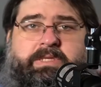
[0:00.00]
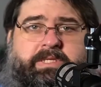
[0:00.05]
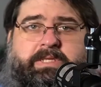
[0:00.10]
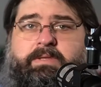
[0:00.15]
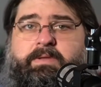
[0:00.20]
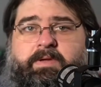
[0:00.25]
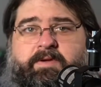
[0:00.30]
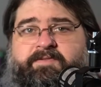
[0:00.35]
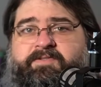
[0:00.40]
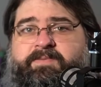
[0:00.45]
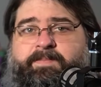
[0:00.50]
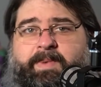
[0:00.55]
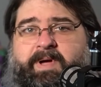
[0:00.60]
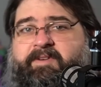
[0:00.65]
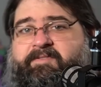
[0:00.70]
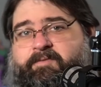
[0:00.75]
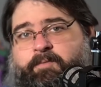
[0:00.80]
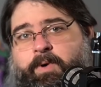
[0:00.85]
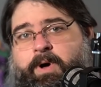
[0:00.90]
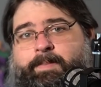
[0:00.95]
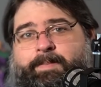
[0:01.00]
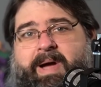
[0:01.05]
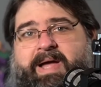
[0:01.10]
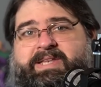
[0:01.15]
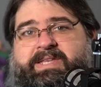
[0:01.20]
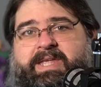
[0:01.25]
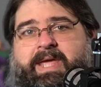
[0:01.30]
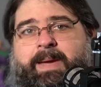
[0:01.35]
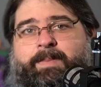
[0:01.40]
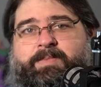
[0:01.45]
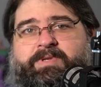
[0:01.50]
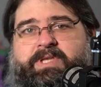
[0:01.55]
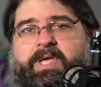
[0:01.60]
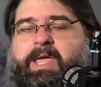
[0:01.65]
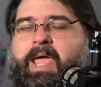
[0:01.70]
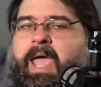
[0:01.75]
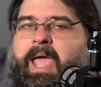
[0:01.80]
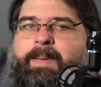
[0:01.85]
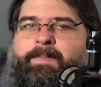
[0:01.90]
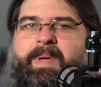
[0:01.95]
If my DM was like,
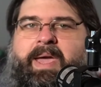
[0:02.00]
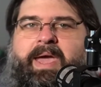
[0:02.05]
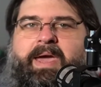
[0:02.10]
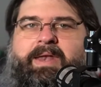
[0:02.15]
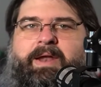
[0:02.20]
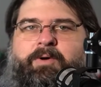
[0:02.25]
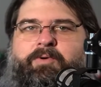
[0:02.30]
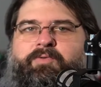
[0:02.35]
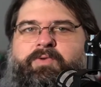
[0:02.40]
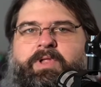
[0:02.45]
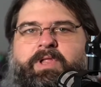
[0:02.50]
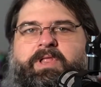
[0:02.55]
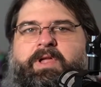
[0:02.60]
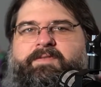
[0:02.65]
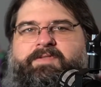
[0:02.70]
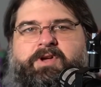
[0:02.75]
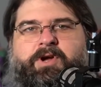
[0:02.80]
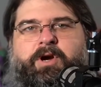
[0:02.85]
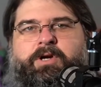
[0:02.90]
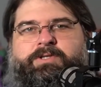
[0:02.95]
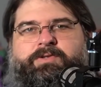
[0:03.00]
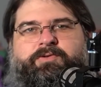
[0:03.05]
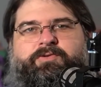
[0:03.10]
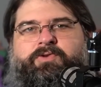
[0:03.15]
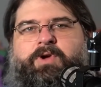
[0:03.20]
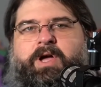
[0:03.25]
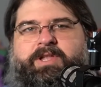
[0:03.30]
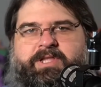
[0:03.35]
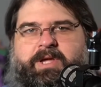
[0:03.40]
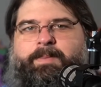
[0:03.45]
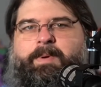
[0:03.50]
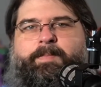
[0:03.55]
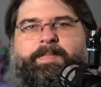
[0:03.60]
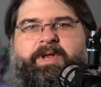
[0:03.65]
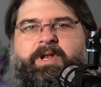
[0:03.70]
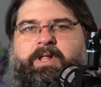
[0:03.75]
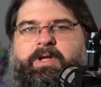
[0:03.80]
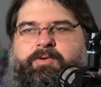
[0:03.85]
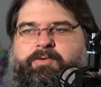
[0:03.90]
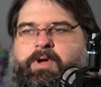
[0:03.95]
hey man, I would really love the Curse of Strahd done by
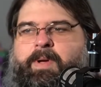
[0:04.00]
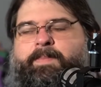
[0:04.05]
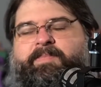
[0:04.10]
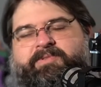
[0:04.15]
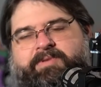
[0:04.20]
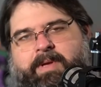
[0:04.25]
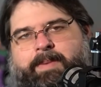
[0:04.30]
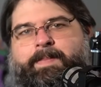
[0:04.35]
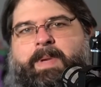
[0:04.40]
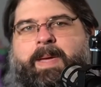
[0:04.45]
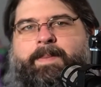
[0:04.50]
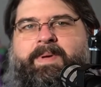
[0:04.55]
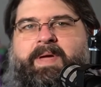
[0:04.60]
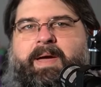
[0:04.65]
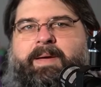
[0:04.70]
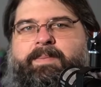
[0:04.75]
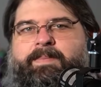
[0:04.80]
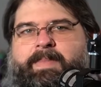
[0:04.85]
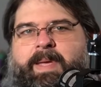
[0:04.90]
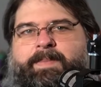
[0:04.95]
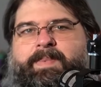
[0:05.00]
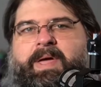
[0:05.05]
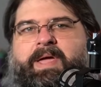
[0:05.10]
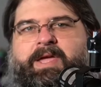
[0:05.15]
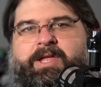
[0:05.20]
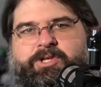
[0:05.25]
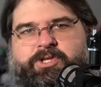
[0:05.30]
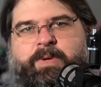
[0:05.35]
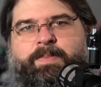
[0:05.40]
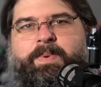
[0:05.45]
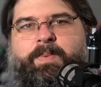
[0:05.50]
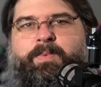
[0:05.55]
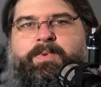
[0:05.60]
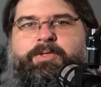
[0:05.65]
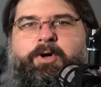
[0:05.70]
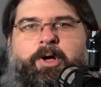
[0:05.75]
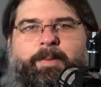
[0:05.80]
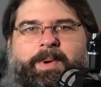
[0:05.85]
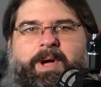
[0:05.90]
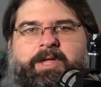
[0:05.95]
Beetle and Grimm, then maybe I can chip in with
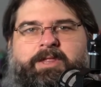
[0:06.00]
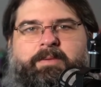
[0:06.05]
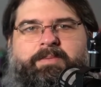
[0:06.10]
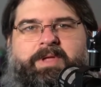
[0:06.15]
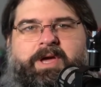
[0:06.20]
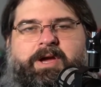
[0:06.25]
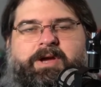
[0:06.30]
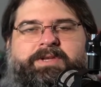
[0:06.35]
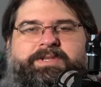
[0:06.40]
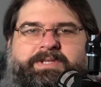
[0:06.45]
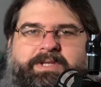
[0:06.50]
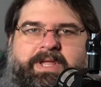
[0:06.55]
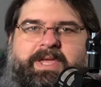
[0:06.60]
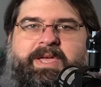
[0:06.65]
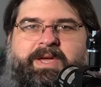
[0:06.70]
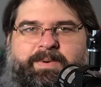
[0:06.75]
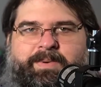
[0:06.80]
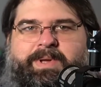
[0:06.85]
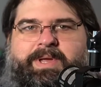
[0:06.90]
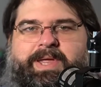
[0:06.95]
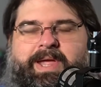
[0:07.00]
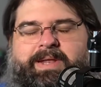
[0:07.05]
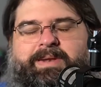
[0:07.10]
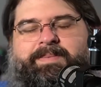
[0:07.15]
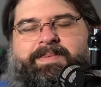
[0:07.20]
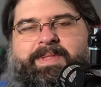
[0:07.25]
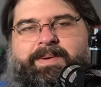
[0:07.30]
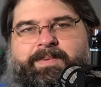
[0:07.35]
all my other players and we get him.